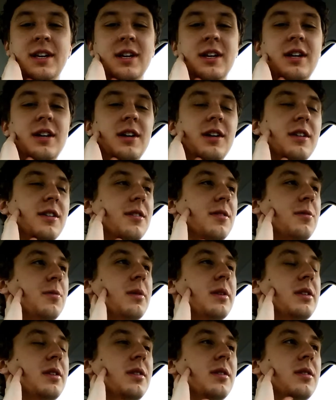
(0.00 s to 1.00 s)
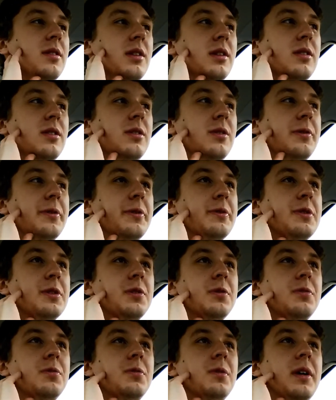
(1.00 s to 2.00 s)
like when you
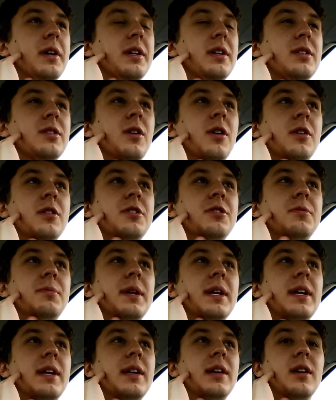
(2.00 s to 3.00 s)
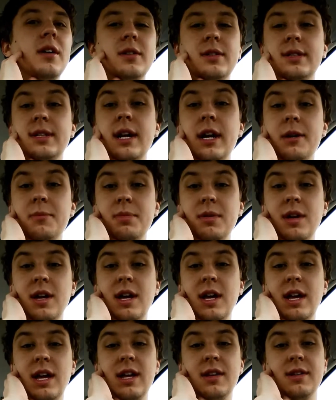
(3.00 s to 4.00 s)
used to talk to me on Skype
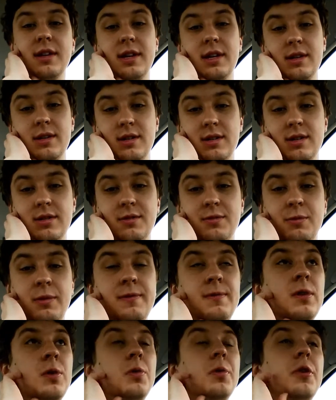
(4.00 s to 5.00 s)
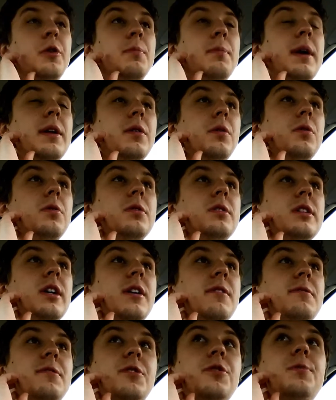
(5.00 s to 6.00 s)
and review your medical
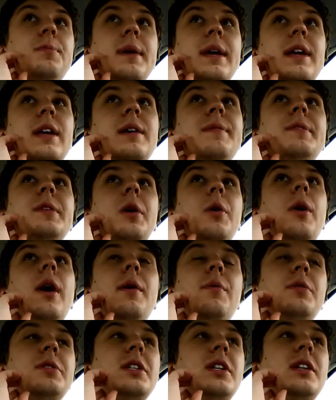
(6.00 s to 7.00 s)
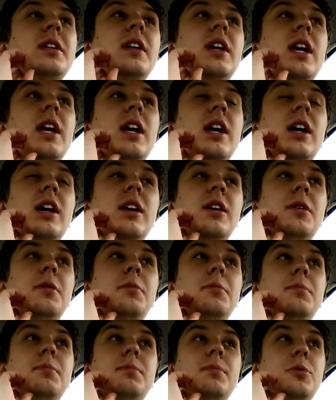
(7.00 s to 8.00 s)
stuff to me, even though I wasn't
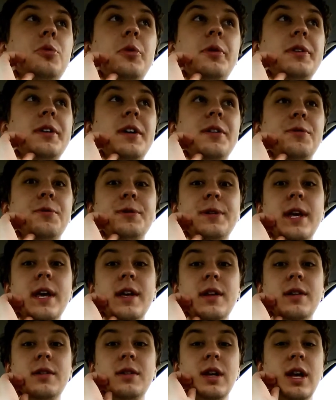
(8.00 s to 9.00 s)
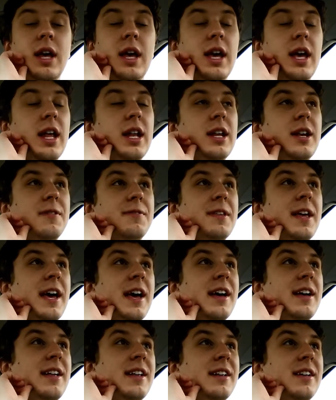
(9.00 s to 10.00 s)
going to understand any of
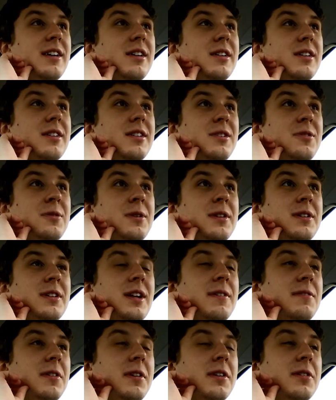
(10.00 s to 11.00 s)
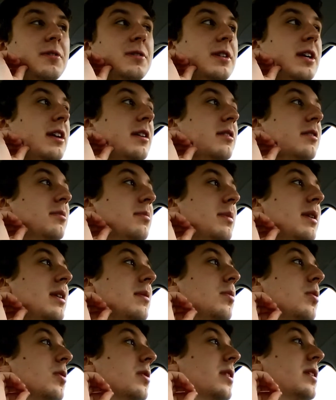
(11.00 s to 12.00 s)
that. You can definitely understand
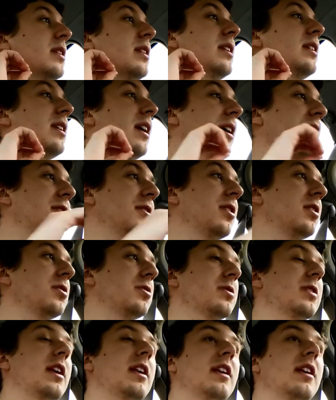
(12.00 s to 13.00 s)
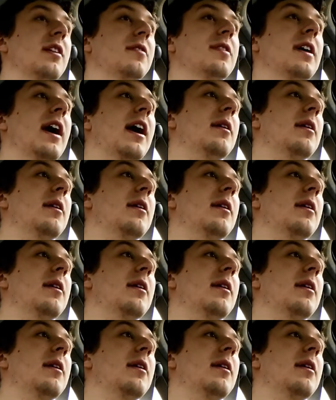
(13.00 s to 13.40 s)
me more than I could understand any of